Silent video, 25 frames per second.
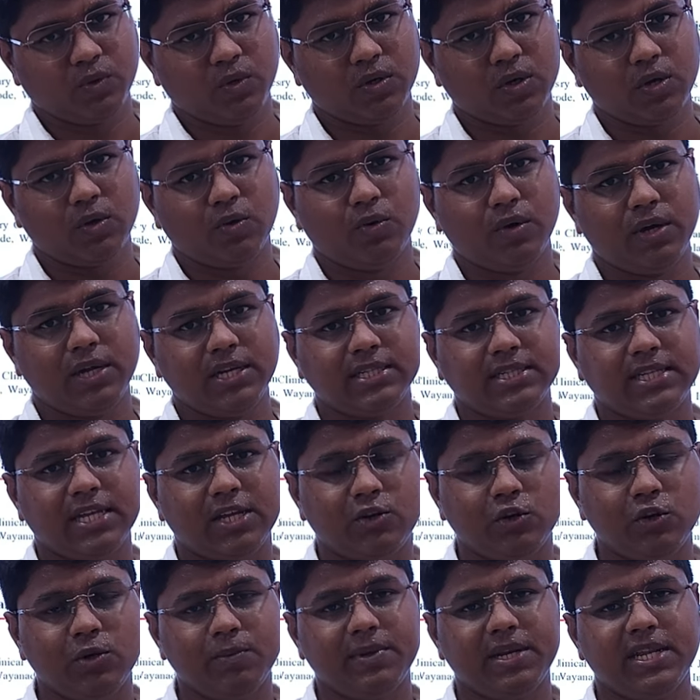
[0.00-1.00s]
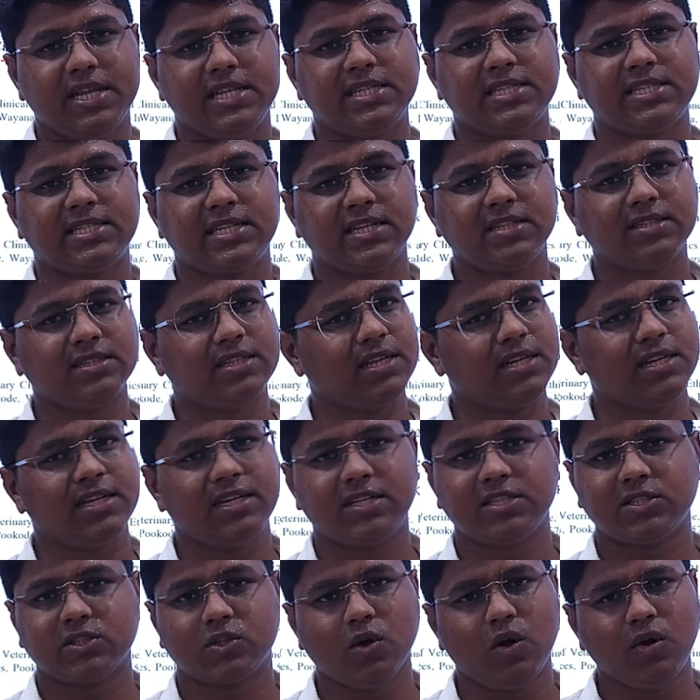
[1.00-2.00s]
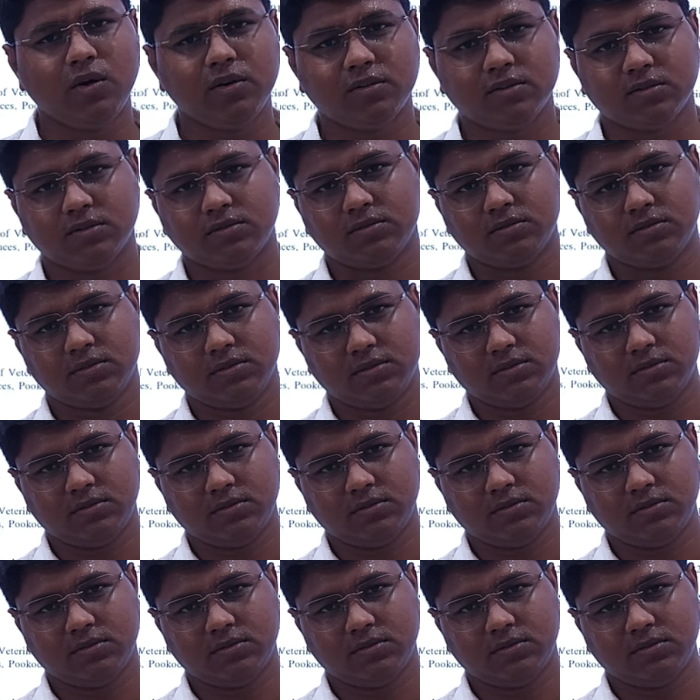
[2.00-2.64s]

Okay, when there will be resistance, then it is gone.